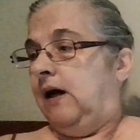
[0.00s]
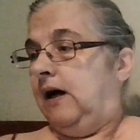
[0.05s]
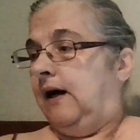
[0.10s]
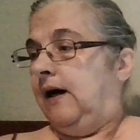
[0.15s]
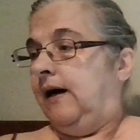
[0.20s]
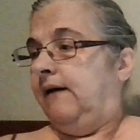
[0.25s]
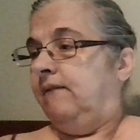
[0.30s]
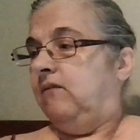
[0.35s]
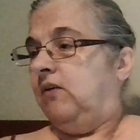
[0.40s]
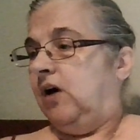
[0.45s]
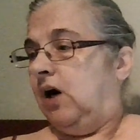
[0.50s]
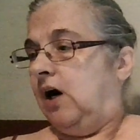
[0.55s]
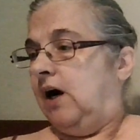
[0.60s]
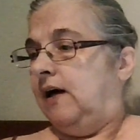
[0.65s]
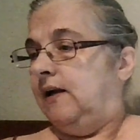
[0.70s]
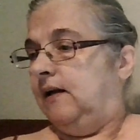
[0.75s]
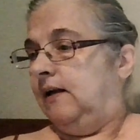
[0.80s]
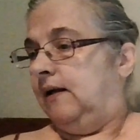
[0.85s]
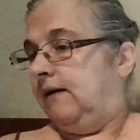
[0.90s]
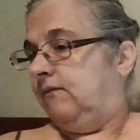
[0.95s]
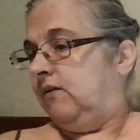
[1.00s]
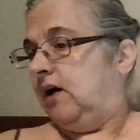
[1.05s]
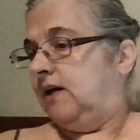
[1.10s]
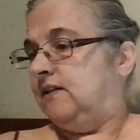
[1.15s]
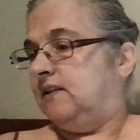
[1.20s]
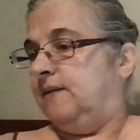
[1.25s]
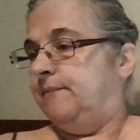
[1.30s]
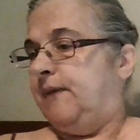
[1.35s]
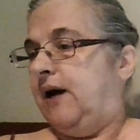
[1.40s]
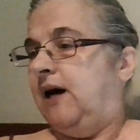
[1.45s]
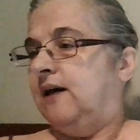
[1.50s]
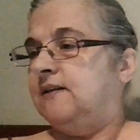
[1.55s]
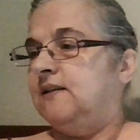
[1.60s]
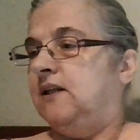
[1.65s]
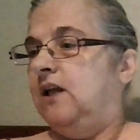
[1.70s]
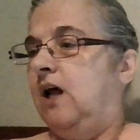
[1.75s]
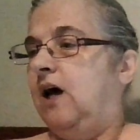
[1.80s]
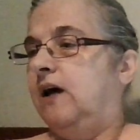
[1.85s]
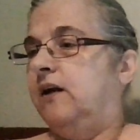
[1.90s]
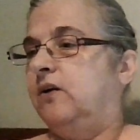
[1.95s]
I've got I've got some
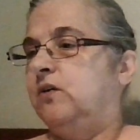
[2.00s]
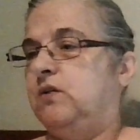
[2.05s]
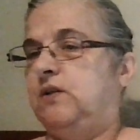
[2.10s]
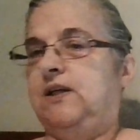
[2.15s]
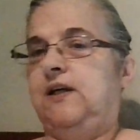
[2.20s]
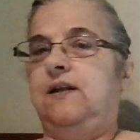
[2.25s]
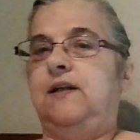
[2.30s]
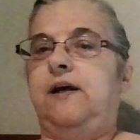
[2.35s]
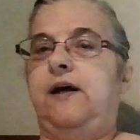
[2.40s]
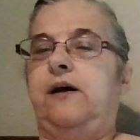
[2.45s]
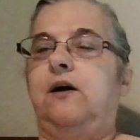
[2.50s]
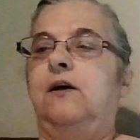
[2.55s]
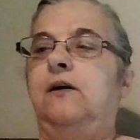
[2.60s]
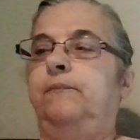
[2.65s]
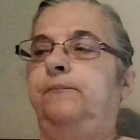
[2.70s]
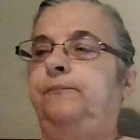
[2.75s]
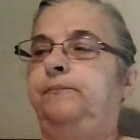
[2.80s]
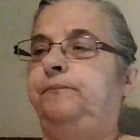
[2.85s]
axolotls in there